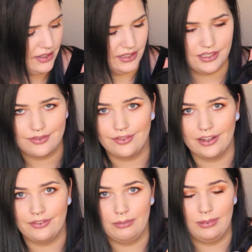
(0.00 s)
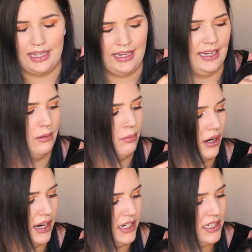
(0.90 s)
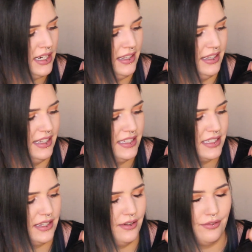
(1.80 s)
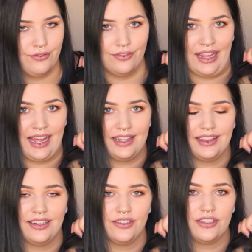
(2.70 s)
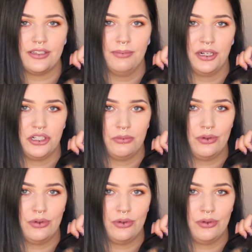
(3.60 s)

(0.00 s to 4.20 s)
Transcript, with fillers: this fluffy blending brush, and this flat little smudger